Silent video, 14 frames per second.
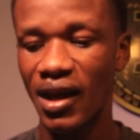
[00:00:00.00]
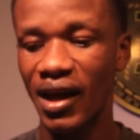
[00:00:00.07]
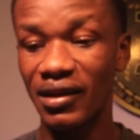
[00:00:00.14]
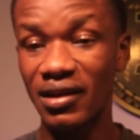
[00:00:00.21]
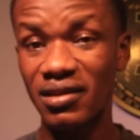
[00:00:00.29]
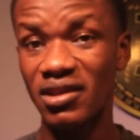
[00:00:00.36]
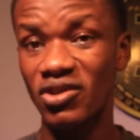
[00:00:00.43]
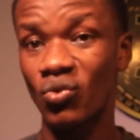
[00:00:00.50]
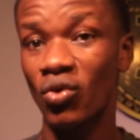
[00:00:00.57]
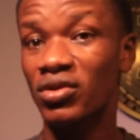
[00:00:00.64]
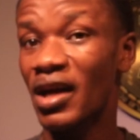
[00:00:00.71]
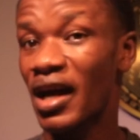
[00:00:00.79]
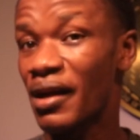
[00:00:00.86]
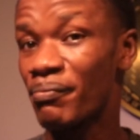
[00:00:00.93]
And this is
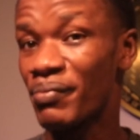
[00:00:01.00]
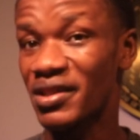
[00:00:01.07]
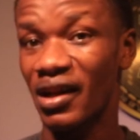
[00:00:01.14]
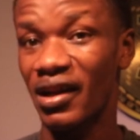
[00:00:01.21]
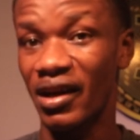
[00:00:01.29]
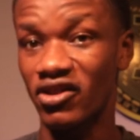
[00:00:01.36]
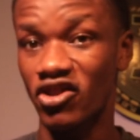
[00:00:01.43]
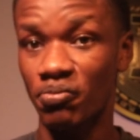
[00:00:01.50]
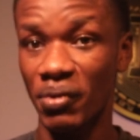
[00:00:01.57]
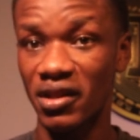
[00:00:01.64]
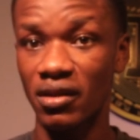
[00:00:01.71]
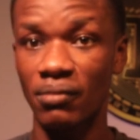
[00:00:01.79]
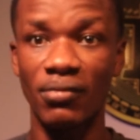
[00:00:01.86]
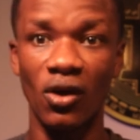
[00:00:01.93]
what I am personally
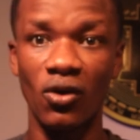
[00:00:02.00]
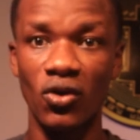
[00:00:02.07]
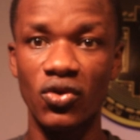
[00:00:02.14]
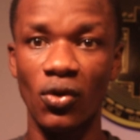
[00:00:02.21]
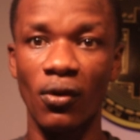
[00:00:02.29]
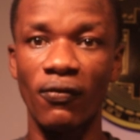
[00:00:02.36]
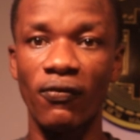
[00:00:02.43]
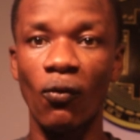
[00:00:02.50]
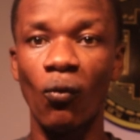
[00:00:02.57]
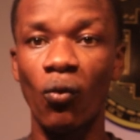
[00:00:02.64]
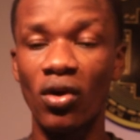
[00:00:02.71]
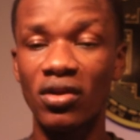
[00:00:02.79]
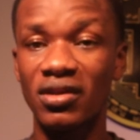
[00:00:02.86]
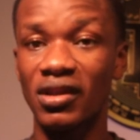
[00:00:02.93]
expecting because of
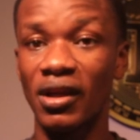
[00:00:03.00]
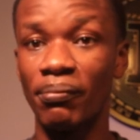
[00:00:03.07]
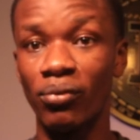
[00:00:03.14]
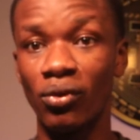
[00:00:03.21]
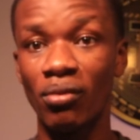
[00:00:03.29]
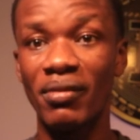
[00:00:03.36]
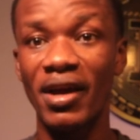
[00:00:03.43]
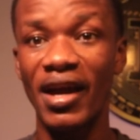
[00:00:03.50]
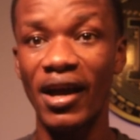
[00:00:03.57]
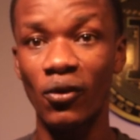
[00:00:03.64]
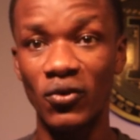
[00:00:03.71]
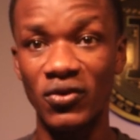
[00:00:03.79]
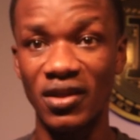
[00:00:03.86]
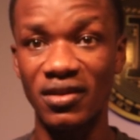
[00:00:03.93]
what the Bloom
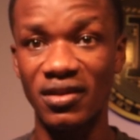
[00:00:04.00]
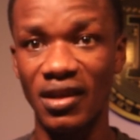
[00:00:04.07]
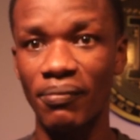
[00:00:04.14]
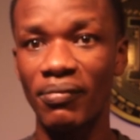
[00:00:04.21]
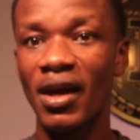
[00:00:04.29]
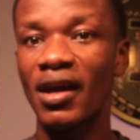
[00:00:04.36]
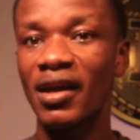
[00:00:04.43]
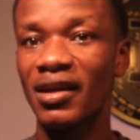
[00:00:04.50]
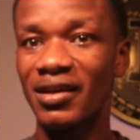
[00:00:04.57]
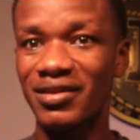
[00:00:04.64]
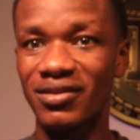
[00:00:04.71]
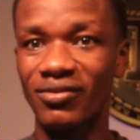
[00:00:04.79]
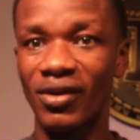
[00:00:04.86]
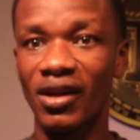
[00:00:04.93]
ecosystem
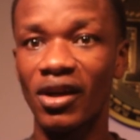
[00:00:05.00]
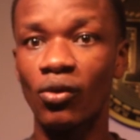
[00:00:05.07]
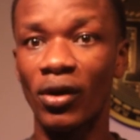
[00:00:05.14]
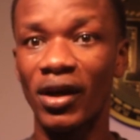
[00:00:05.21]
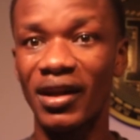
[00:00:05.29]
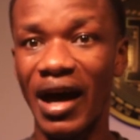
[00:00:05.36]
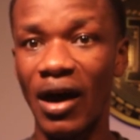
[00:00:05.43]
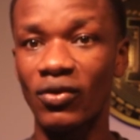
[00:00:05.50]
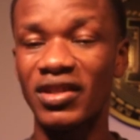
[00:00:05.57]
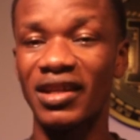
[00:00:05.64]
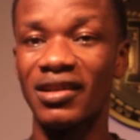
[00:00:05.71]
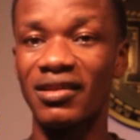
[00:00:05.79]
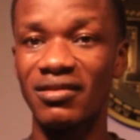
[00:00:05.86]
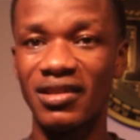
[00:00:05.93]
is really rolling out,
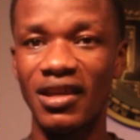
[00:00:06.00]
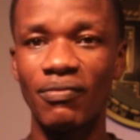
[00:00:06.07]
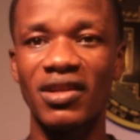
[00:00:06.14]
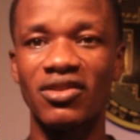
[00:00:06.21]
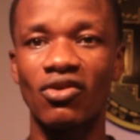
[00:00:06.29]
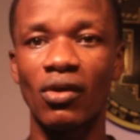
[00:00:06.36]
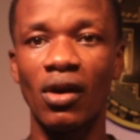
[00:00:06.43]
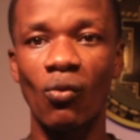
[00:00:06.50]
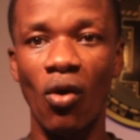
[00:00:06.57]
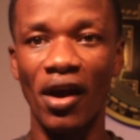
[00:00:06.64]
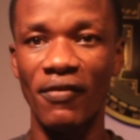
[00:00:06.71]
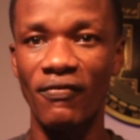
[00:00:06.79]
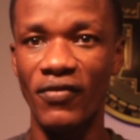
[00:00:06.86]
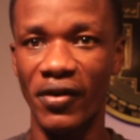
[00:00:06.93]
and the team is really
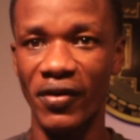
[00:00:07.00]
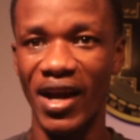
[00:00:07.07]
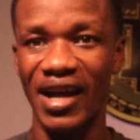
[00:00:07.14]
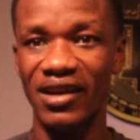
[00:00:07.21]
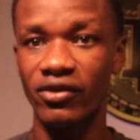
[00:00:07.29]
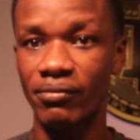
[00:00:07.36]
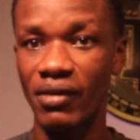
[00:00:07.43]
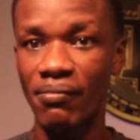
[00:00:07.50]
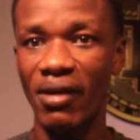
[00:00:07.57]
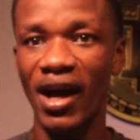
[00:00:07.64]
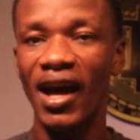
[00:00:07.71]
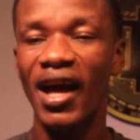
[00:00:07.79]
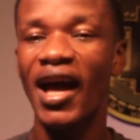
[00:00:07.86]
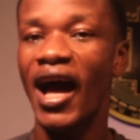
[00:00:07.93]
working very hard.
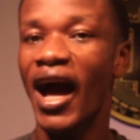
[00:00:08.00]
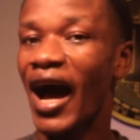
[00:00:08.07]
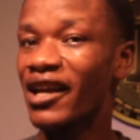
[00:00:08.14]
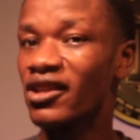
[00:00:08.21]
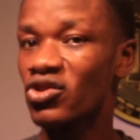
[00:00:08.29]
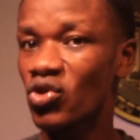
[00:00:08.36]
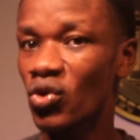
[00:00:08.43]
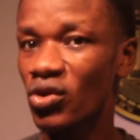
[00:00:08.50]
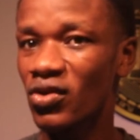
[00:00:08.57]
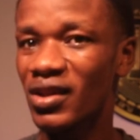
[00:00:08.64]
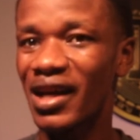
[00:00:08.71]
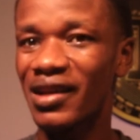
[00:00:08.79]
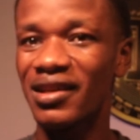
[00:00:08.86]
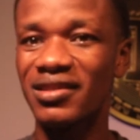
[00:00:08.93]
Remember, I told you
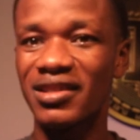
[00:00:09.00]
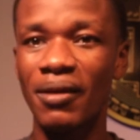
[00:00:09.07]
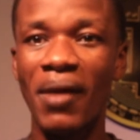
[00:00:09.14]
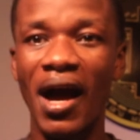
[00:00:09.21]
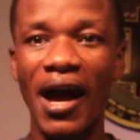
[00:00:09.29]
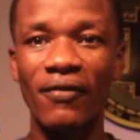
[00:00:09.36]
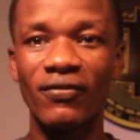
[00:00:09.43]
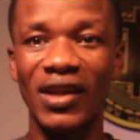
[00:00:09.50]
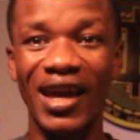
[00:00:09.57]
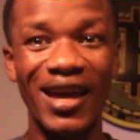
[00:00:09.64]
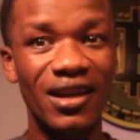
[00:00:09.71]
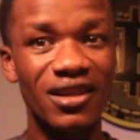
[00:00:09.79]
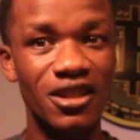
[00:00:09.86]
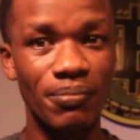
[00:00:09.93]
that the team have the
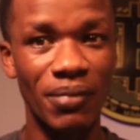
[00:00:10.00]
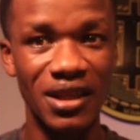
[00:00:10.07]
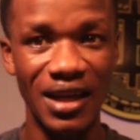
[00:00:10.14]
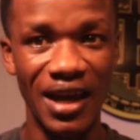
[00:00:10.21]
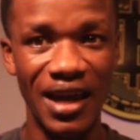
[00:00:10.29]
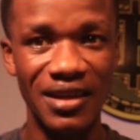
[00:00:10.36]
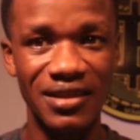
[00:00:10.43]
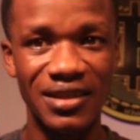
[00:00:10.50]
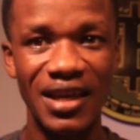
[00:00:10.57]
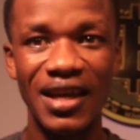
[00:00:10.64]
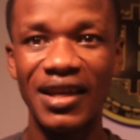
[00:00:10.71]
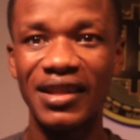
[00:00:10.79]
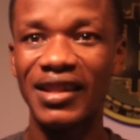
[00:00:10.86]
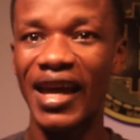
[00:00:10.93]
expertise,
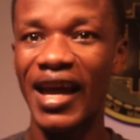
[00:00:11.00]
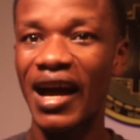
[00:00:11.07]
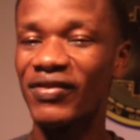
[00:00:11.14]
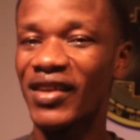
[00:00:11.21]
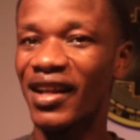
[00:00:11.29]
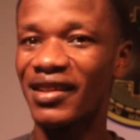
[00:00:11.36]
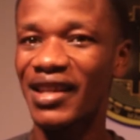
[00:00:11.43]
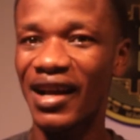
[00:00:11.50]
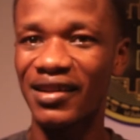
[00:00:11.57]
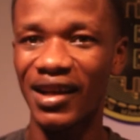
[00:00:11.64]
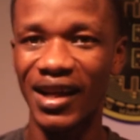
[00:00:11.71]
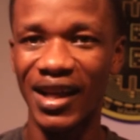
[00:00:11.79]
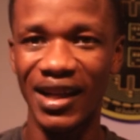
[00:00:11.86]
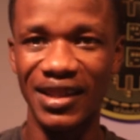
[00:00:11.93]
they have the
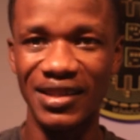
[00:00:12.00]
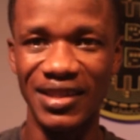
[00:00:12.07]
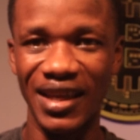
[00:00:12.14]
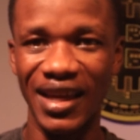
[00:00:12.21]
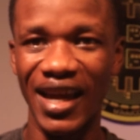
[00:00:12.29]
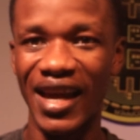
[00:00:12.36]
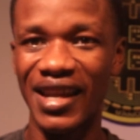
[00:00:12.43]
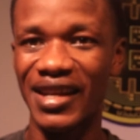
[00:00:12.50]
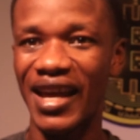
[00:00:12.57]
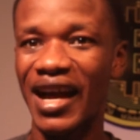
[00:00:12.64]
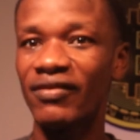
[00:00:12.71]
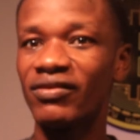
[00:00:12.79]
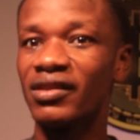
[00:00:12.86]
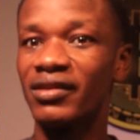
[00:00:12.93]
technicality, and they
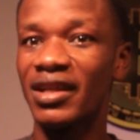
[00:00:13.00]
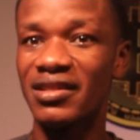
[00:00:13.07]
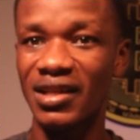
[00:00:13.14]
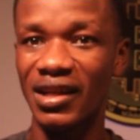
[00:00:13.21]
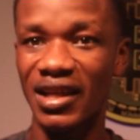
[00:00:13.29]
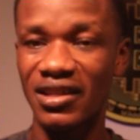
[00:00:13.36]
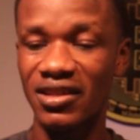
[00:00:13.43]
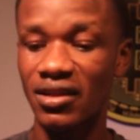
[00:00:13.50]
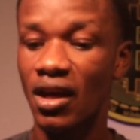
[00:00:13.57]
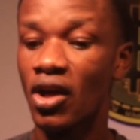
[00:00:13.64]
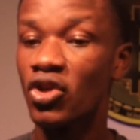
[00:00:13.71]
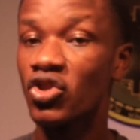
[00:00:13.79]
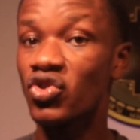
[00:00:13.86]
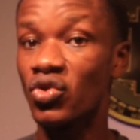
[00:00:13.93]
have the resilience
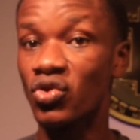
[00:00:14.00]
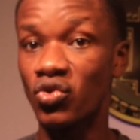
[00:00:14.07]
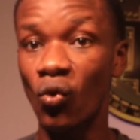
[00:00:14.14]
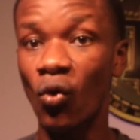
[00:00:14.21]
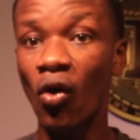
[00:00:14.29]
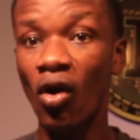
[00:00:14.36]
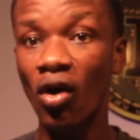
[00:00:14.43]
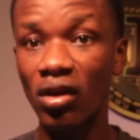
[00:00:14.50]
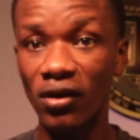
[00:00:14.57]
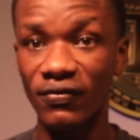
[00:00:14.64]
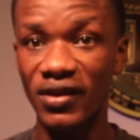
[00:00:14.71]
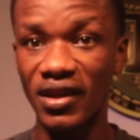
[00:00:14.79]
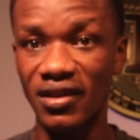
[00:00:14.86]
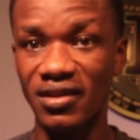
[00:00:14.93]
to do all
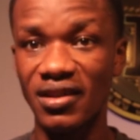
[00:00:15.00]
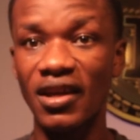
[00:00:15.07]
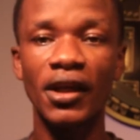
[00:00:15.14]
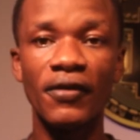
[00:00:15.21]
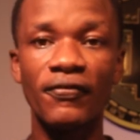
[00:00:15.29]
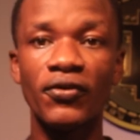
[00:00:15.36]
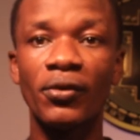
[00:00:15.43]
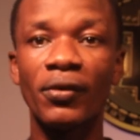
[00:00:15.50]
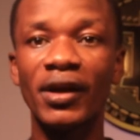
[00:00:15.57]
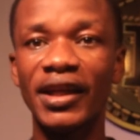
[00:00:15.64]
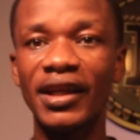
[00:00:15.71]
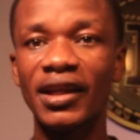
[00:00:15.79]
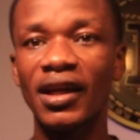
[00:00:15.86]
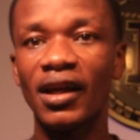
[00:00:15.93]
of this. If they
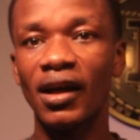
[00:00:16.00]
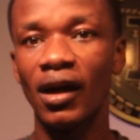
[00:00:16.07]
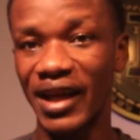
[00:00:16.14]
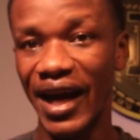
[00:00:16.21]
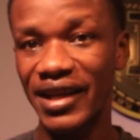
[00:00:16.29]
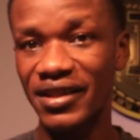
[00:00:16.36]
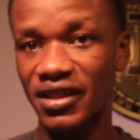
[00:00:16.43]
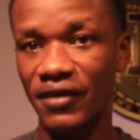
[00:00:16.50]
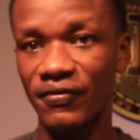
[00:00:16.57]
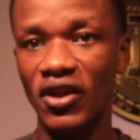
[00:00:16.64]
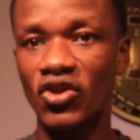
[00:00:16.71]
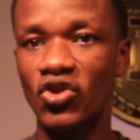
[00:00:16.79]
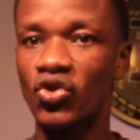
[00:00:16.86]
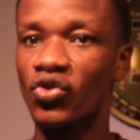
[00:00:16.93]
really dive deep
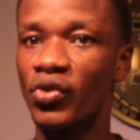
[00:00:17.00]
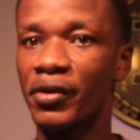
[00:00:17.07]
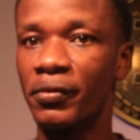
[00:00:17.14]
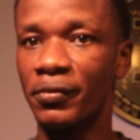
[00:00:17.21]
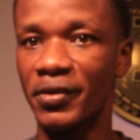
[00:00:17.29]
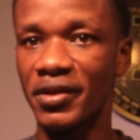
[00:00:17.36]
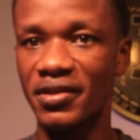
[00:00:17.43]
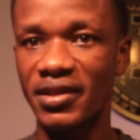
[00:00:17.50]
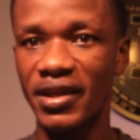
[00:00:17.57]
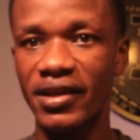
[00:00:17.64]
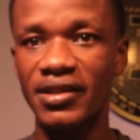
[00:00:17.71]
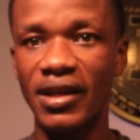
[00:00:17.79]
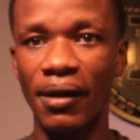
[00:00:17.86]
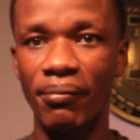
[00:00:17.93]
into doing
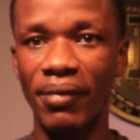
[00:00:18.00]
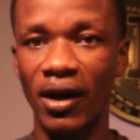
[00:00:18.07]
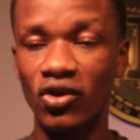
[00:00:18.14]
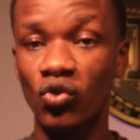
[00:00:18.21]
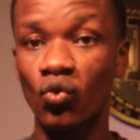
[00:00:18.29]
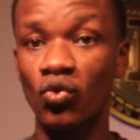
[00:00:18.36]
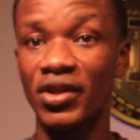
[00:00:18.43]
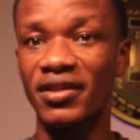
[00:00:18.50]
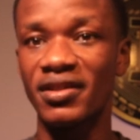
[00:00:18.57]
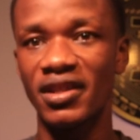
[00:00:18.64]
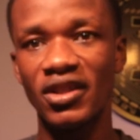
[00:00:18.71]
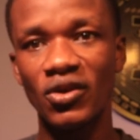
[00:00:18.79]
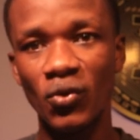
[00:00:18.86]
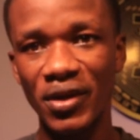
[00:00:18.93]
research about who the
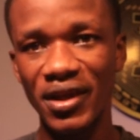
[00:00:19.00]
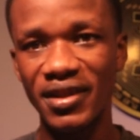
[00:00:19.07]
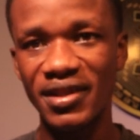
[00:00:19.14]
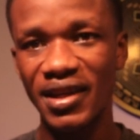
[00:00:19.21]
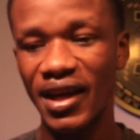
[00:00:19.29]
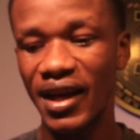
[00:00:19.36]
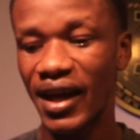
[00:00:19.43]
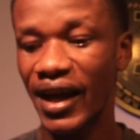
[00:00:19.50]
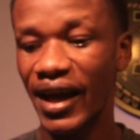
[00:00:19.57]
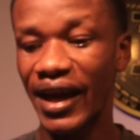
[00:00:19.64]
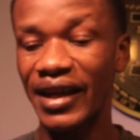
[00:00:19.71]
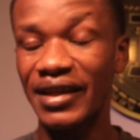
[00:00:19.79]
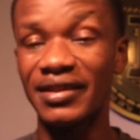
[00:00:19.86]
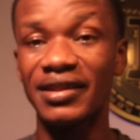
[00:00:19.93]
CEO is
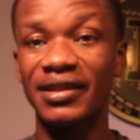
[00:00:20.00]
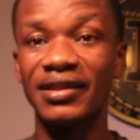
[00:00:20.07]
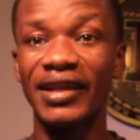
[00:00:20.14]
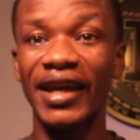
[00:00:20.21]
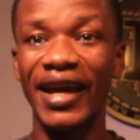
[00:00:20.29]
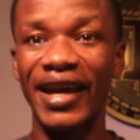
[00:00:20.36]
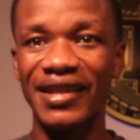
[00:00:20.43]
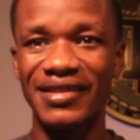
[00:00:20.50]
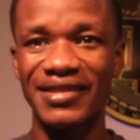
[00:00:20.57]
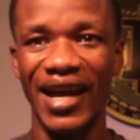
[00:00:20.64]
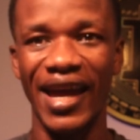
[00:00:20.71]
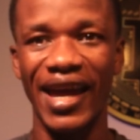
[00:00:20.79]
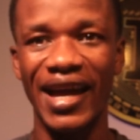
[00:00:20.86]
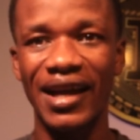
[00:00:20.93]
and the
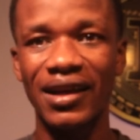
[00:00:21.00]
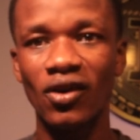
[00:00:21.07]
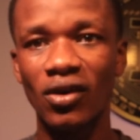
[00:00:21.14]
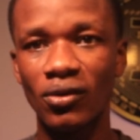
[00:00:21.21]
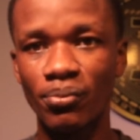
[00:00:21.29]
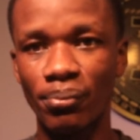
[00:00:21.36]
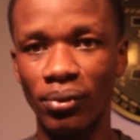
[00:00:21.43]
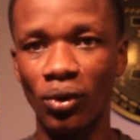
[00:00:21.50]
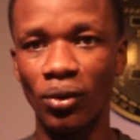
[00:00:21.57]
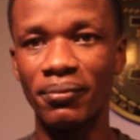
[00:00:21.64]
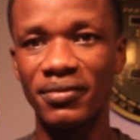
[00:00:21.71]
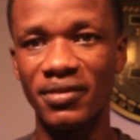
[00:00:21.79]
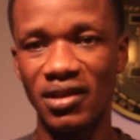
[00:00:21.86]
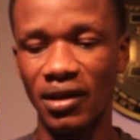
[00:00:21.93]
entire
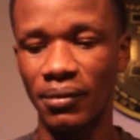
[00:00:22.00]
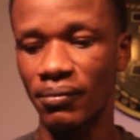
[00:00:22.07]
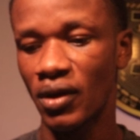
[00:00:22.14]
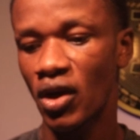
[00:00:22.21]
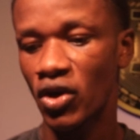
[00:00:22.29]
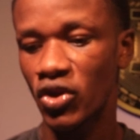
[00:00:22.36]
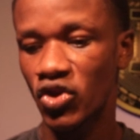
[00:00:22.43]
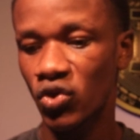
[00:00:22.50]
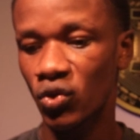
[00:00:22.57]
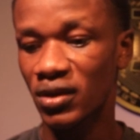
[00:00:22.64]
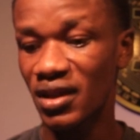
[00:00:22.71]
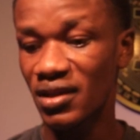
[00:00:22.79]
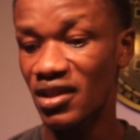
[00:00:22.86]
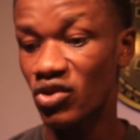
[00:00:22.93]
Bloom team. So
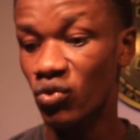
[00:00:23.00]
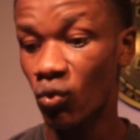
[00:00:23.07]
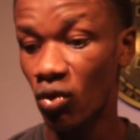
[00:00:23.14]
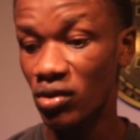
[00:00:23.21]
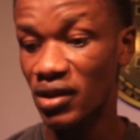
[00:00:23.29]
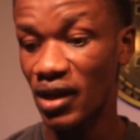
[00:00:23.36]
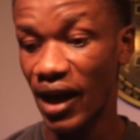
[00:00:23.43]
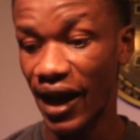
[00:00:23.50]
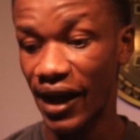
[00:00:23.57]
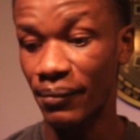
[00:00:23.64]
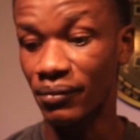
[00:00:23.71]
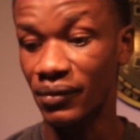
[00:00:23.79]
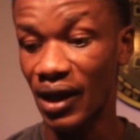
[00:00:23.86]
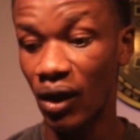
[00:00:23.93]
this is what I
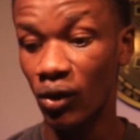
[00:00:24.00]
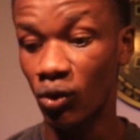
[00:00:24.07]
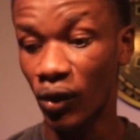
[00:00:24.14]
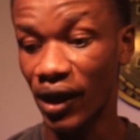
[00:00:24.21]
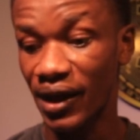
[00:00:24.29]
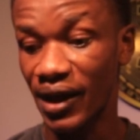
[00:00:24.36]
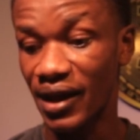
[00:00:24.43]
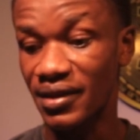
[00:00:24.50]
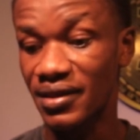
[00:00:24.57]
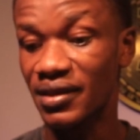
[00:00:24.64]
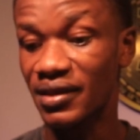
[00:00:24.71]
am now looking at.